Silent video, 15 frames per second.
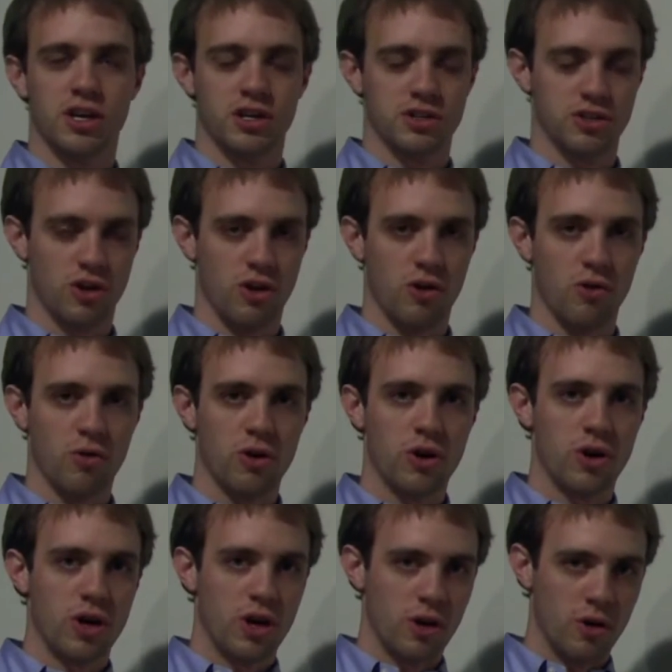
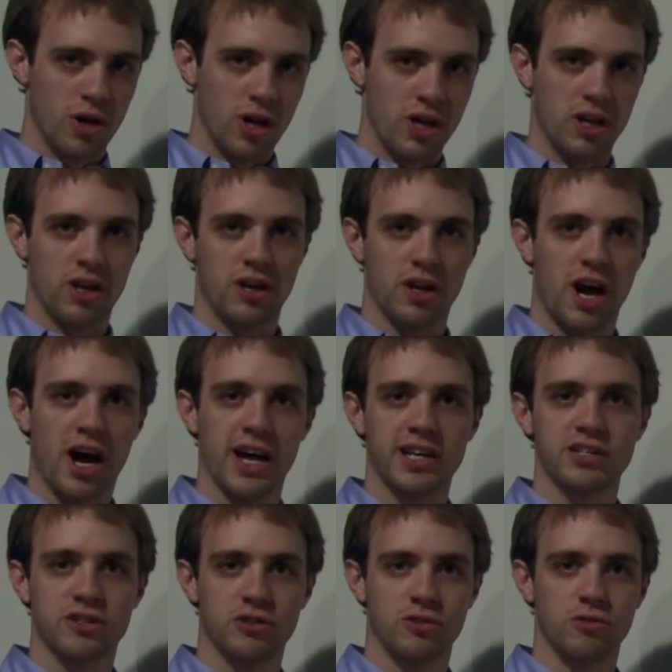So in
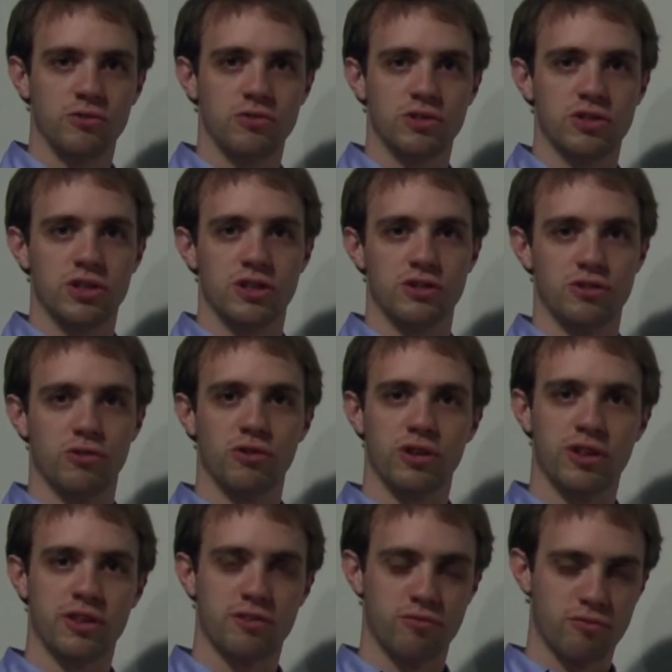iTunes, there's only
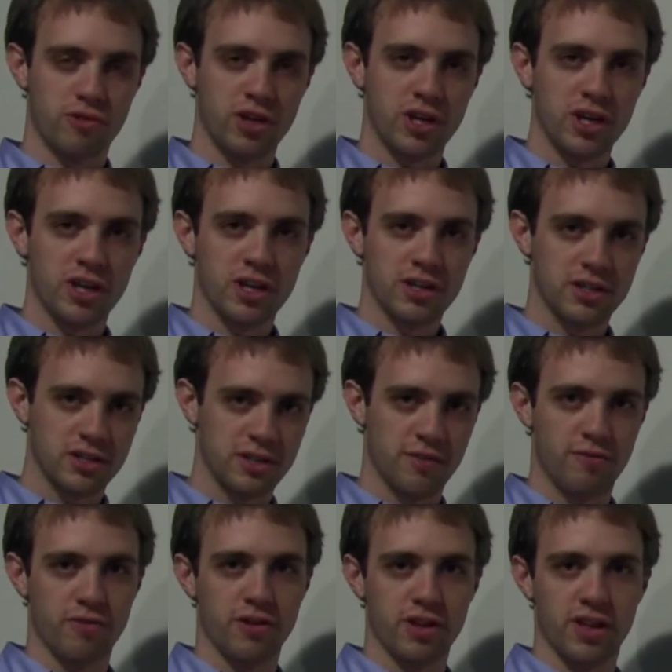3
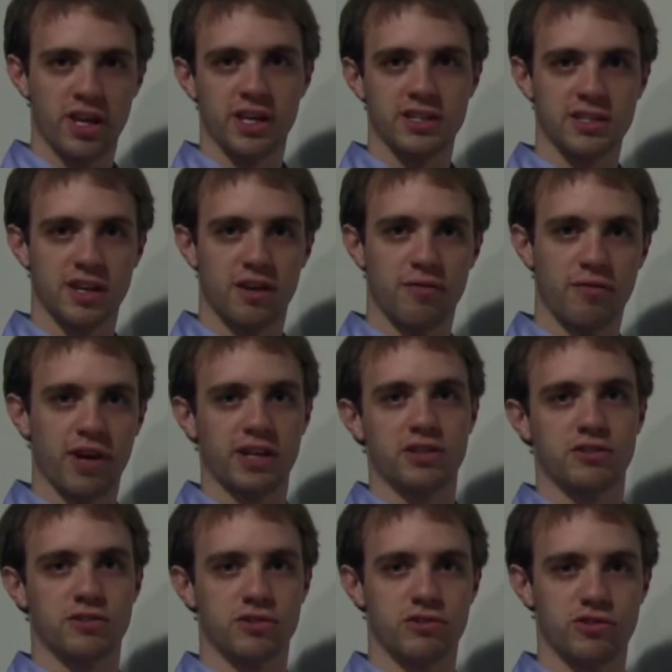different things that affect
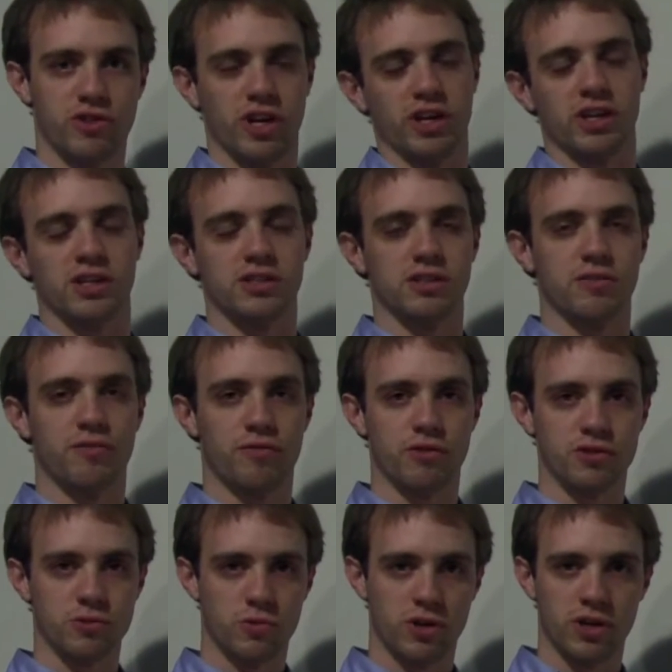your search rankings. The
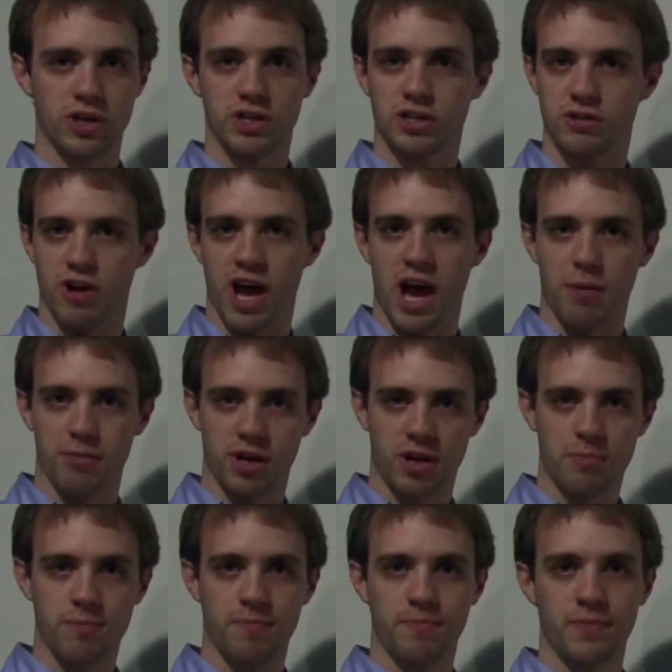first one is your app
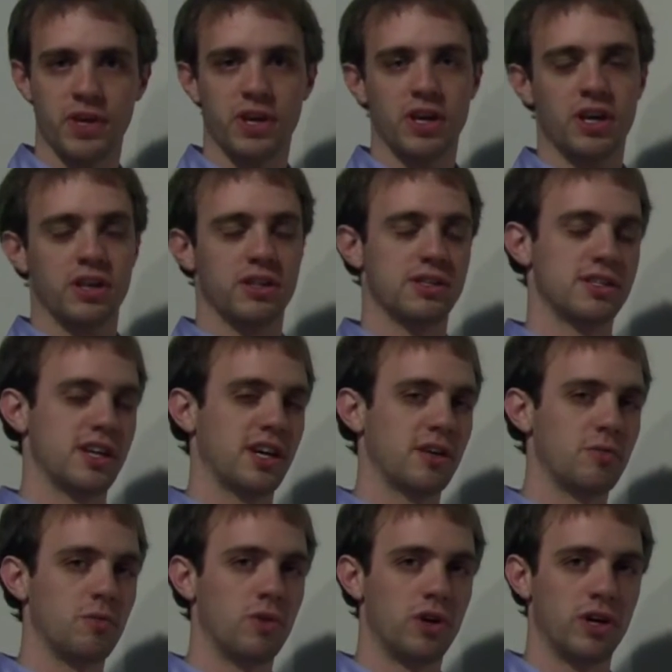name. The
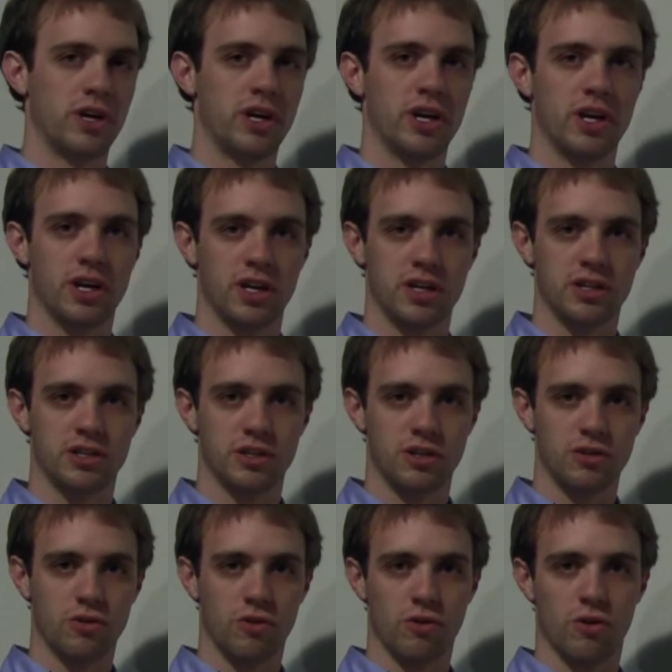second one is
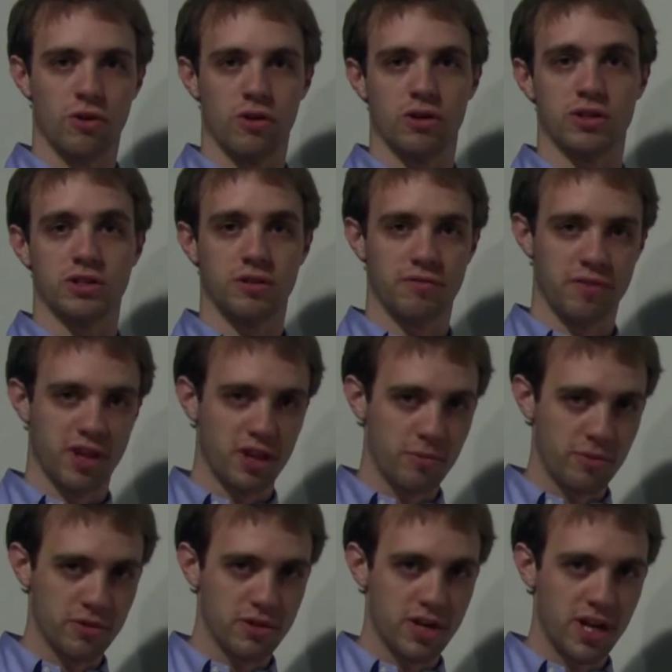your
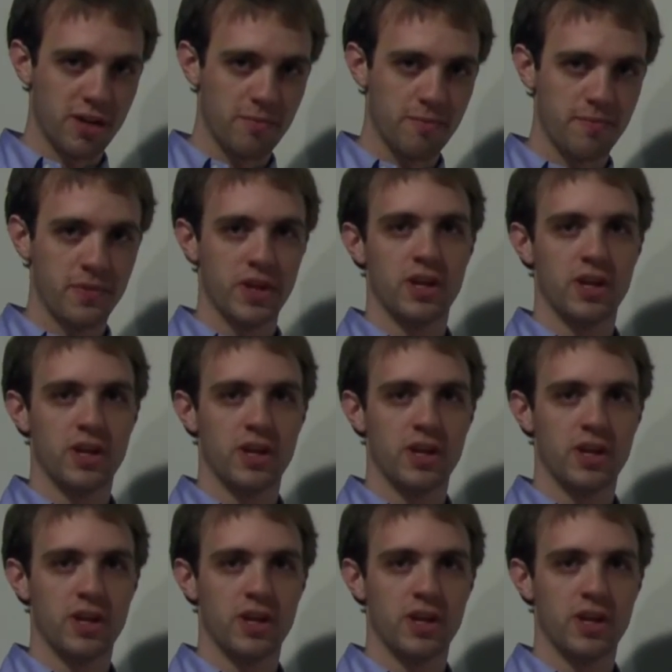developer name.